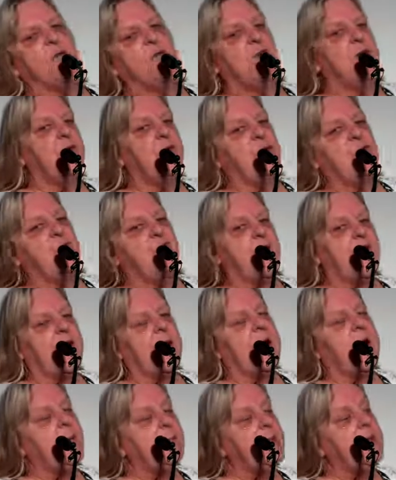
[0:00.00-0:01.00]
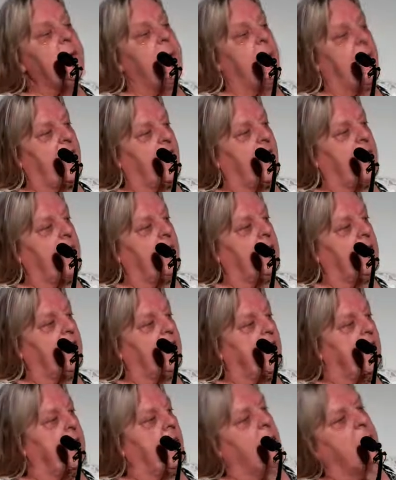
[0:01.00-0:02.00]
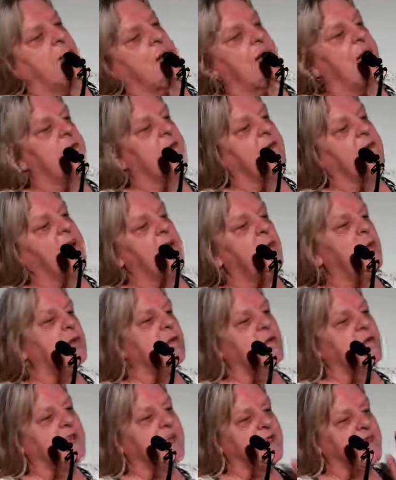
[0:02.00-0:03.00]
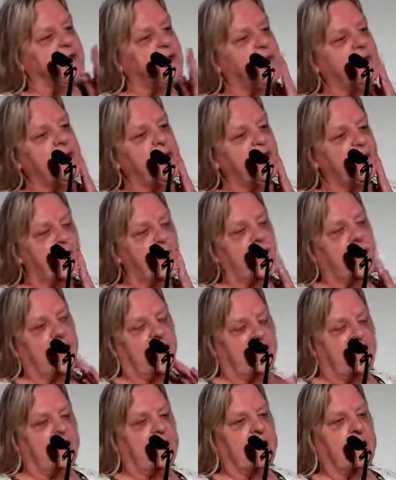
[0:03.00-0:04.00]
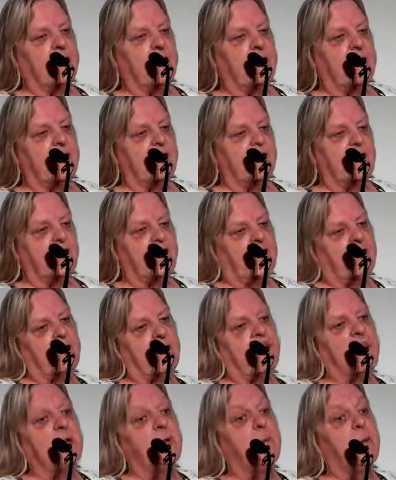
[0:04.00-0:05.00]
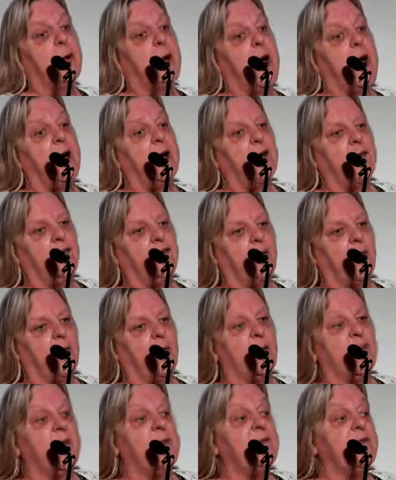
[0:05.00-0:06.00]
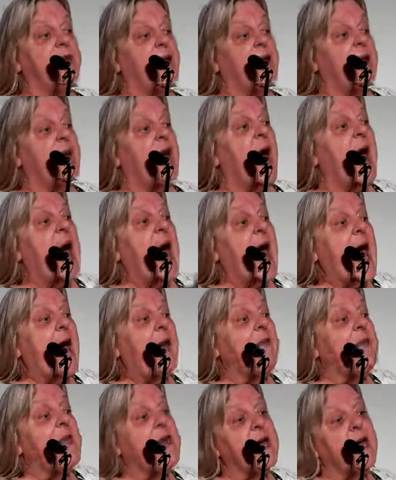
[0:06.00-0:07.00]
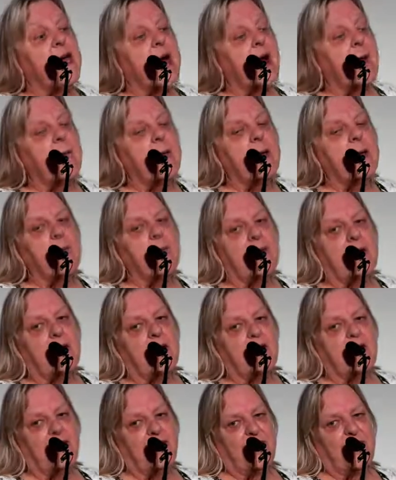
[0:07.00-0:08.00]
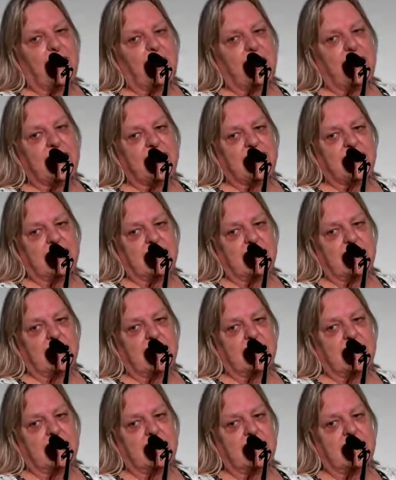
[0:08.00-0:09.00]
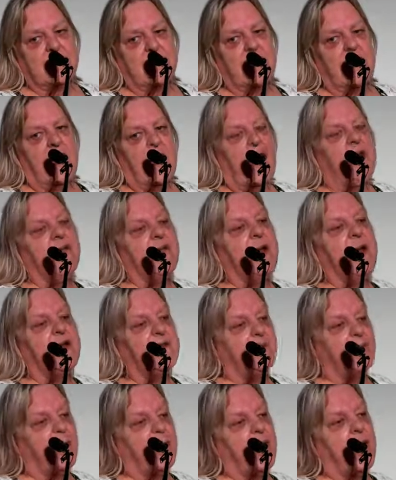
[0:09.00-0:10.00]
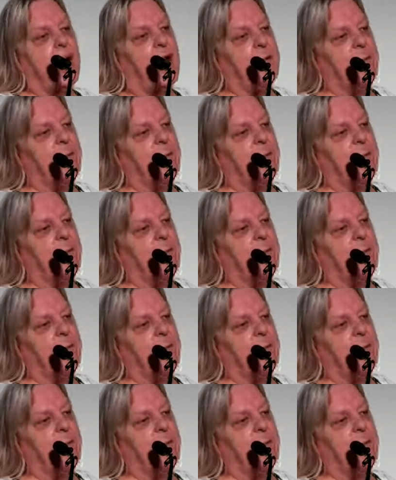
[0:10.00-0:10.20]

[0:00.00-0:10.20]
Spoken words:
review, they're coming back because they want to tell you what it is that they've done. They're proud of what they've done and they're coming back with questions. And that's what I